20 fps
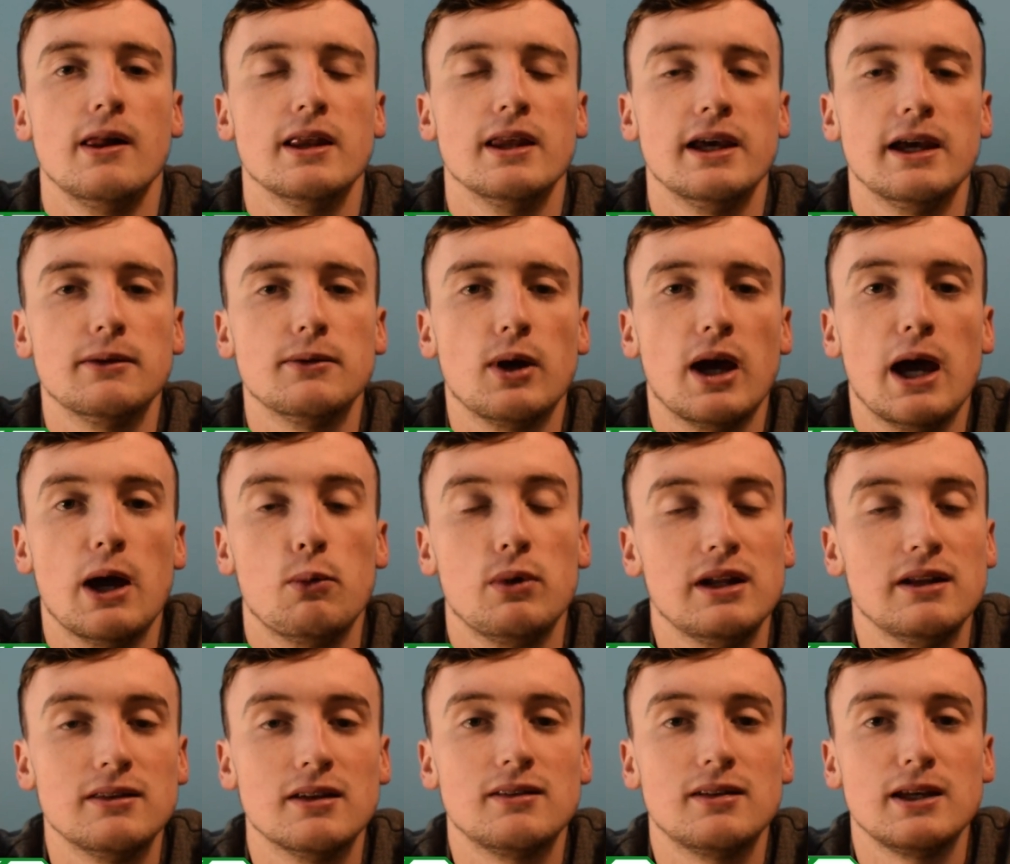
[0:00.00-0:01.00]

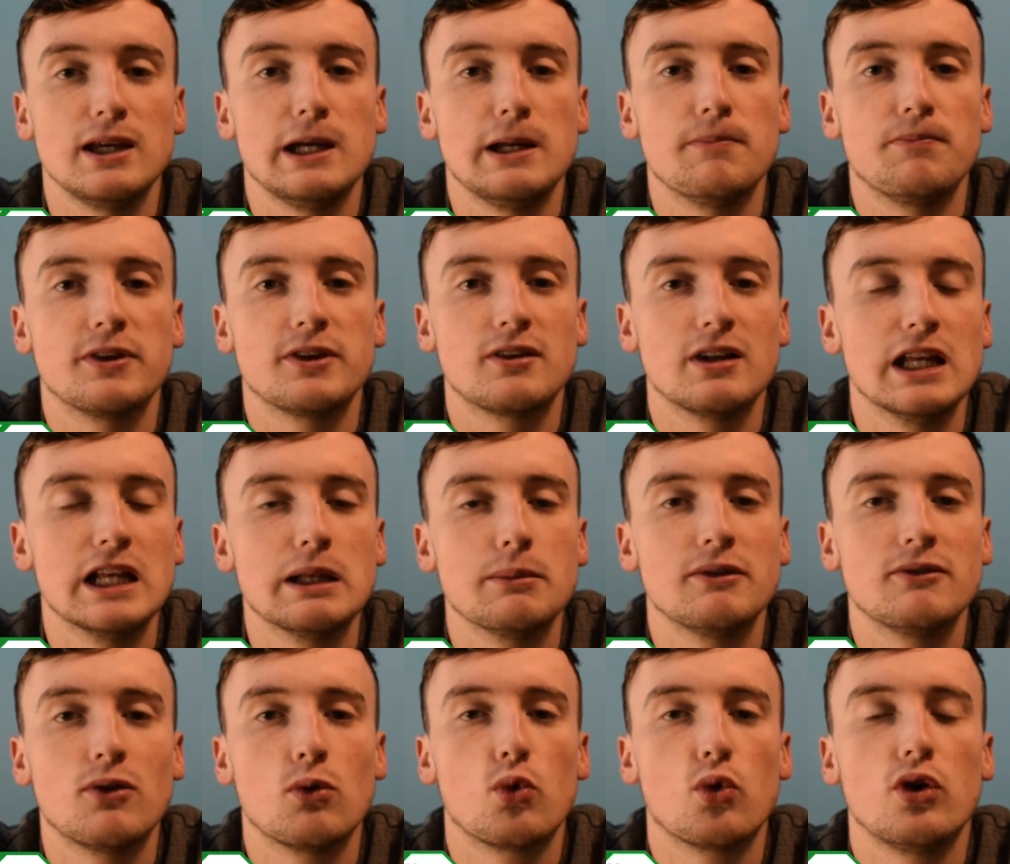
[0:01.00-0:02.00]
within the team, it's a little bit
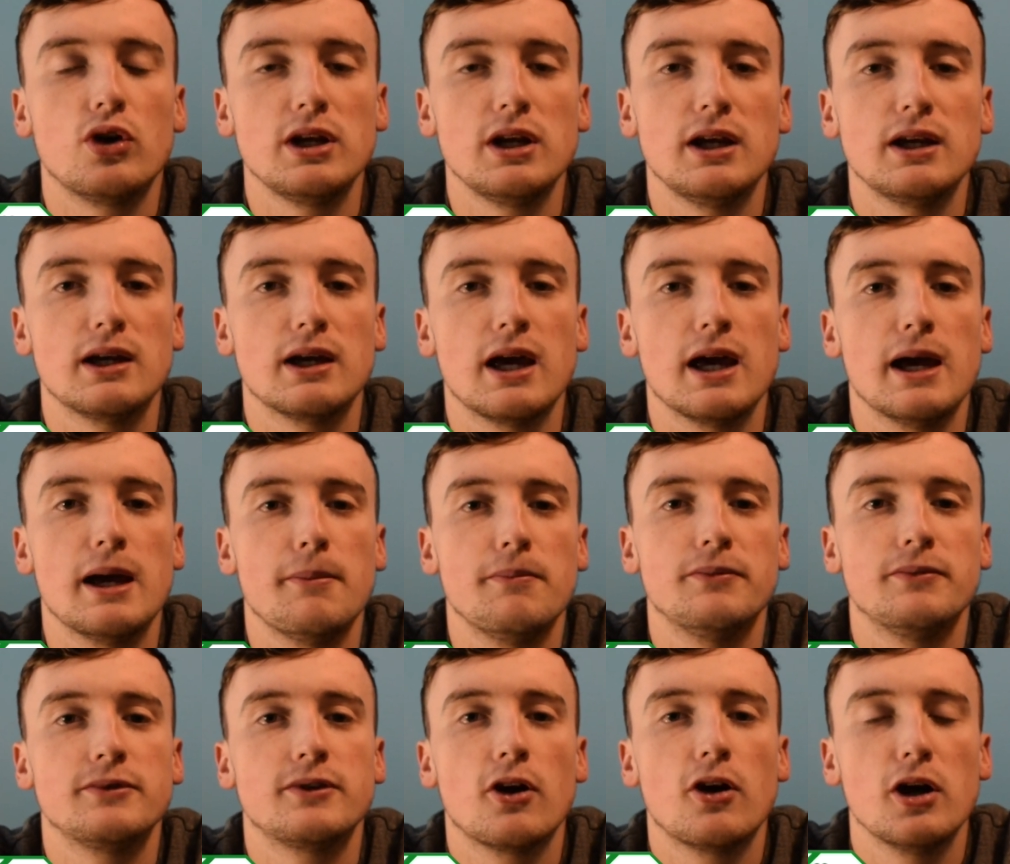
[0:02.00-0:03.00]
of a worrying
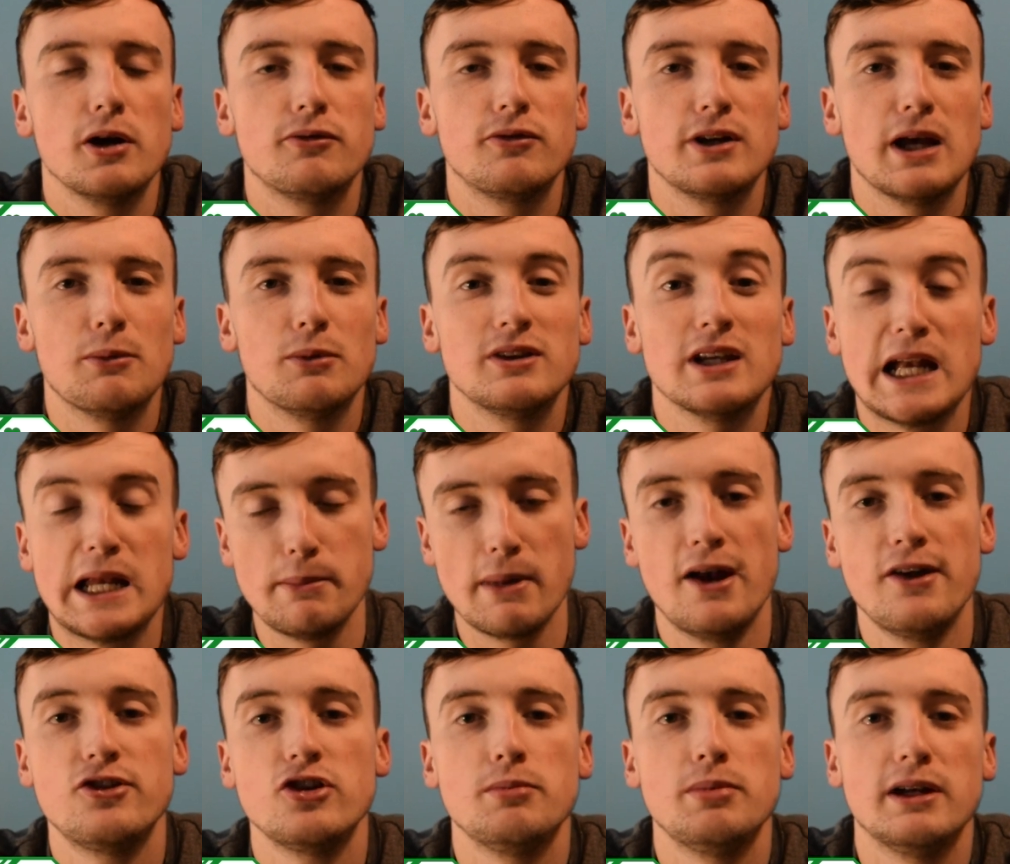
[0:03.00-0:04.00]
time for them, with Danny
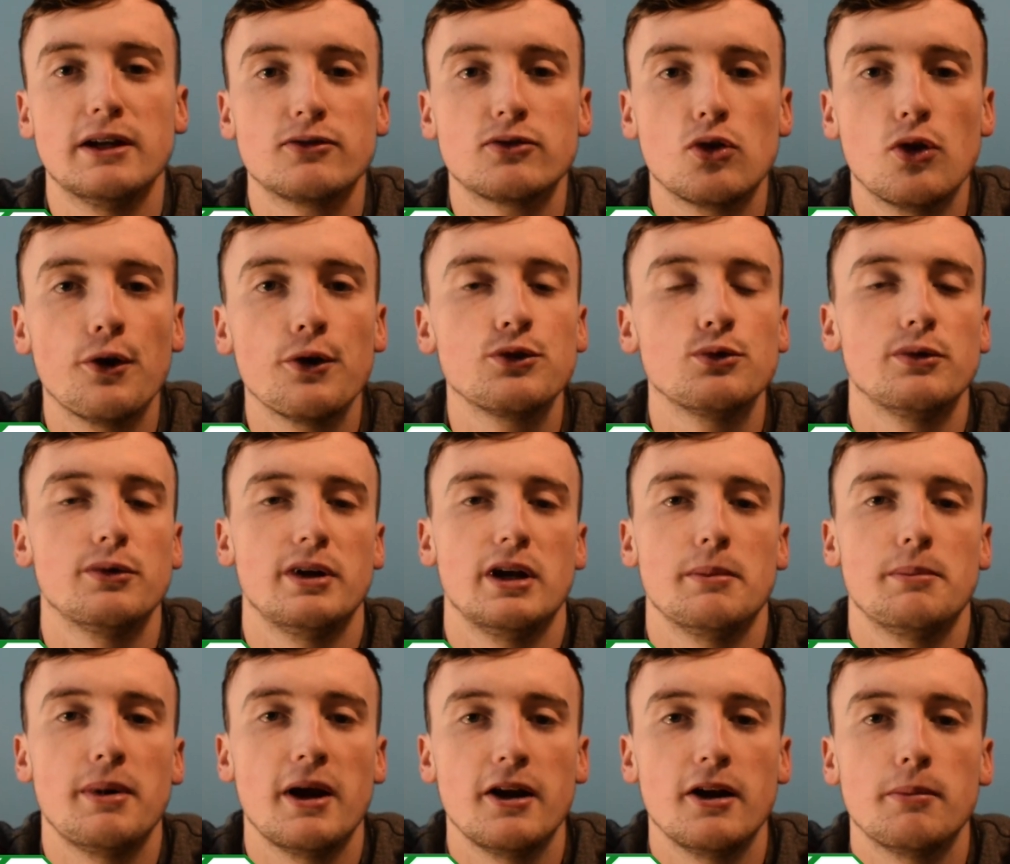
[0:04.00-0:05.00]
Mandry being, of course, one of their
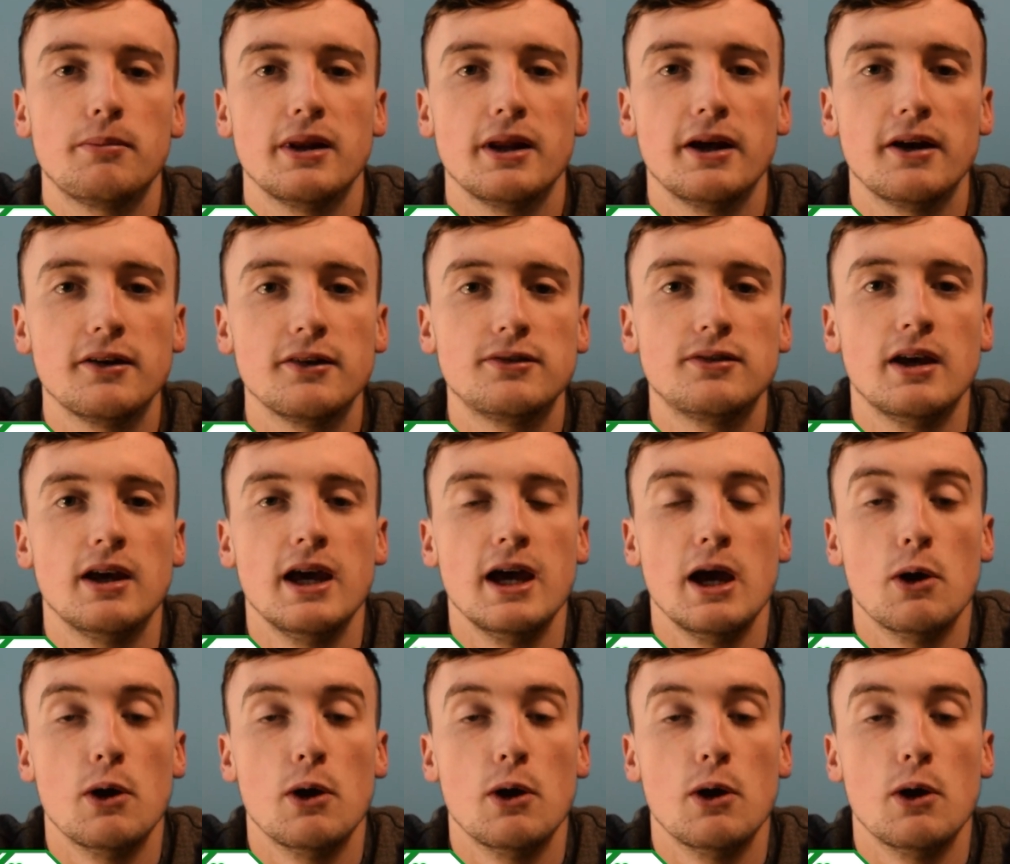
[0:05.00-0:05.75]
better players,